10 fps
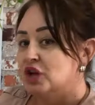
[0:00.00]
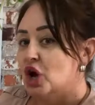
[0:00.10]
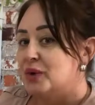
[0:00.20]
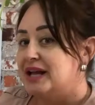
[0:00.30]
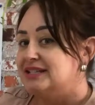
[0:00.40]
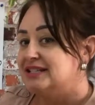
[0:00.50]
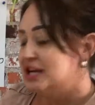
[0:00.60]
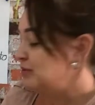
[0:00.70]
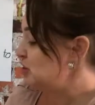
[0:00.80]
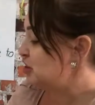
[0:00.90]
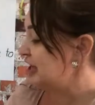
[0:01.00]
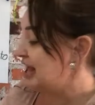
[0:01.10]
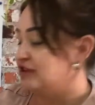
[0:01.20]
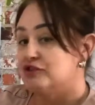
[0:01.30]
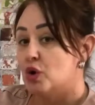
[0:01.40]
Okay, today we're looking
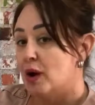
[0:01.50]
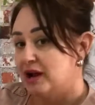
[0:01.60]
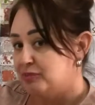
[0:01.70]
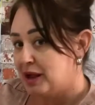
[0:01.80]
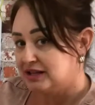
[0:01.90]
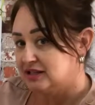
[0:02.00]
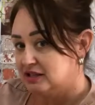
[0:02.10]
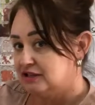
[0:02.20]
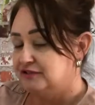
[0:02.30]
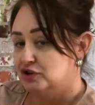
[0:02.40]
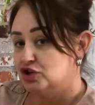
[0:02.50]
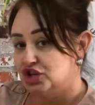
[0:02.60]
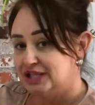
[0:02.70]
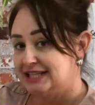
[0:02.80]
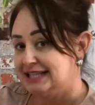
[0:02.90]
at a required practical for
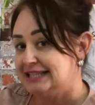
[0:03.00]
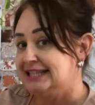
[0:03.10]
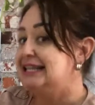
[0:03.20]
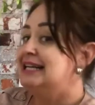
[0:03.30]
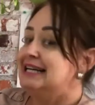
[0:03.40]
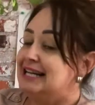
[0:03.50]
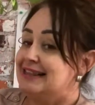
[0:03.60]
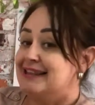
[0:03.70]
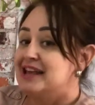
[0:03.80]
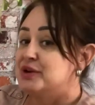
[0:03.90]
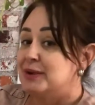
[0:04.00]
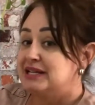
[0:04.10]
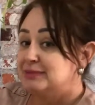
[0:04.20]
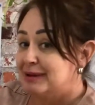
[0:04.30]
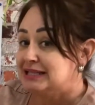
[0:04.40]
GCSE in the AQA
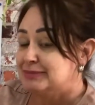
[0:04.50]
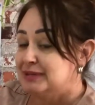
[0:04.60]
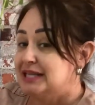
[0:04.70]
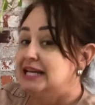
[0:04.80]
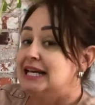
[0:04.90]
specimen.